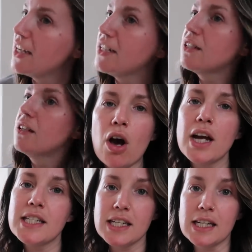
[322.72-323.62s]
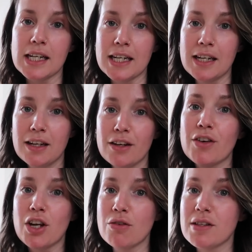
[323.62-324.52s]
said, ideally,
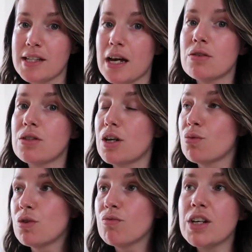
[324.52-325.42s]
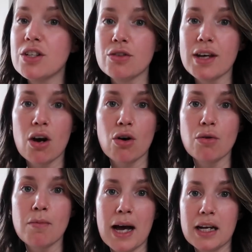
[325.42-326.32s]
if I own this house, I'd want to redo that
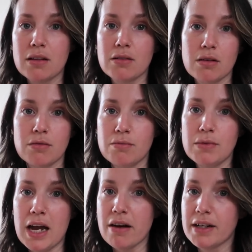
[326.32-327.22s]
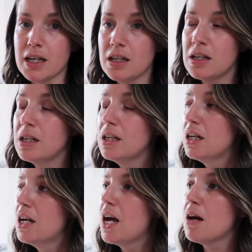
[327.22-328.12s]
whole back area
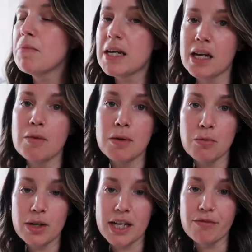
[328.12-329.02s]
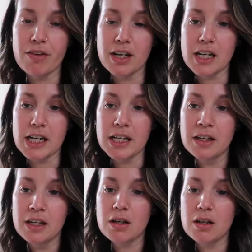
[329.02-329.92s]
and make it a bit more kid friendly.
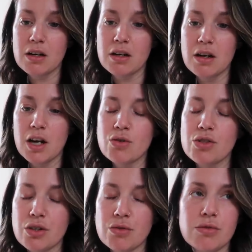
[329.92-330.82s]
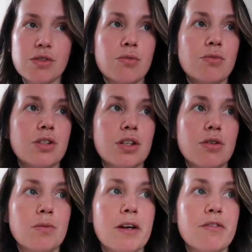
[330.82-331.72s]
I also don't want to
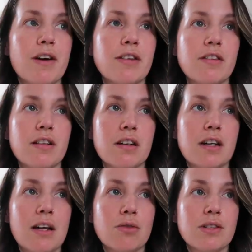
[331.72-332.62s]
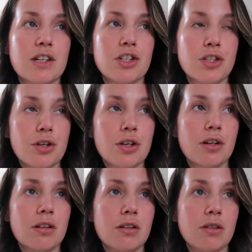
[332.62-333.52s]
go on about the fact that the landlords actually
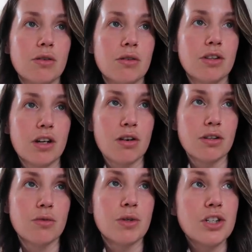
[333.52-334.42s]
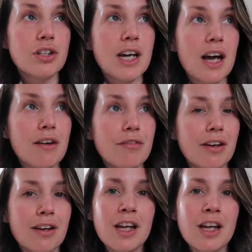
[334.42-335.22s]
took the garden that we should have.